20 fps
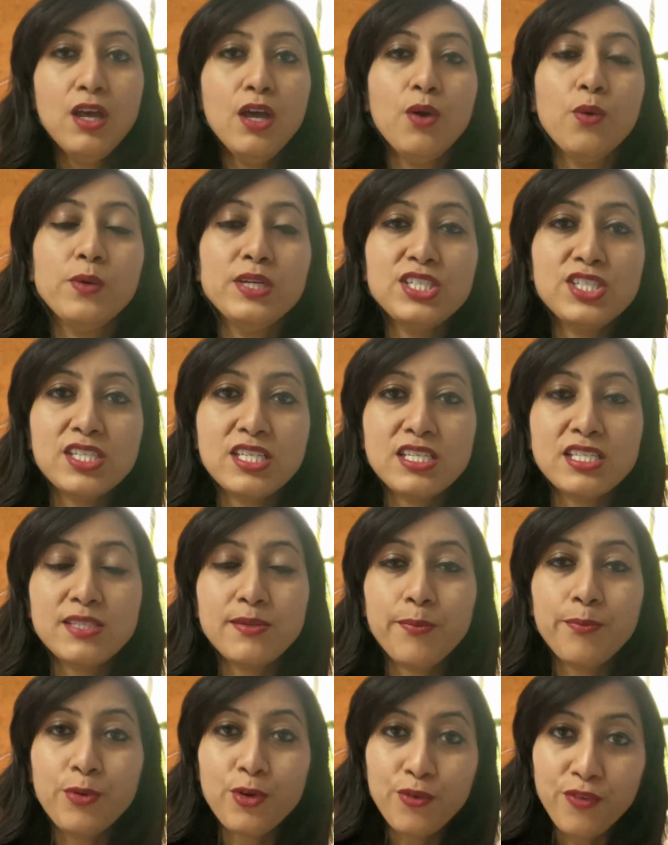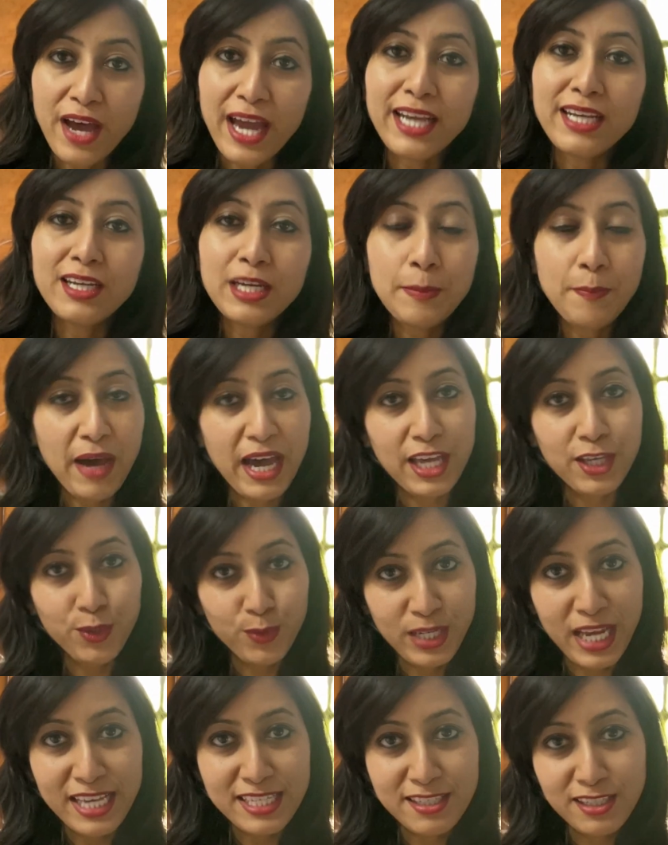which is provided by
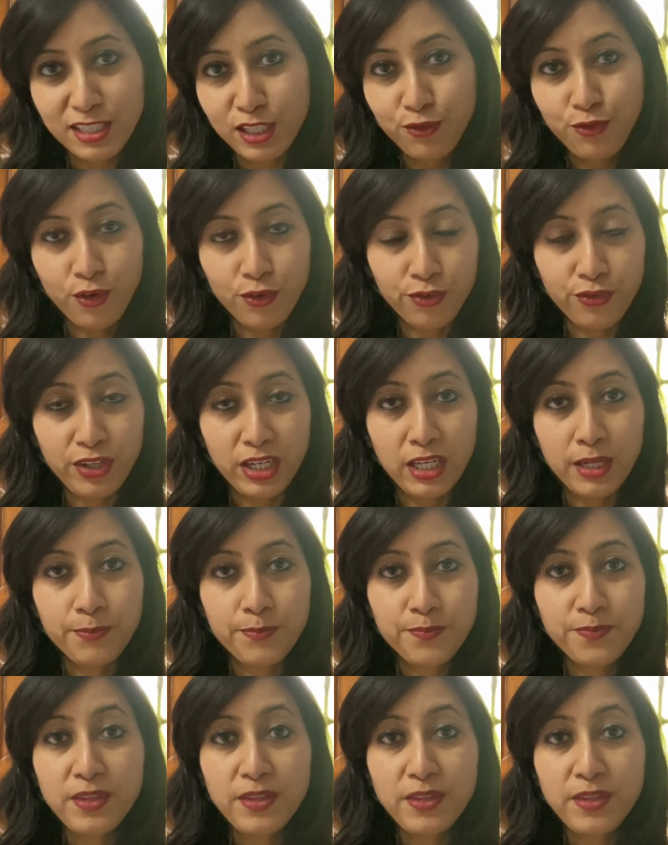Udacity for free.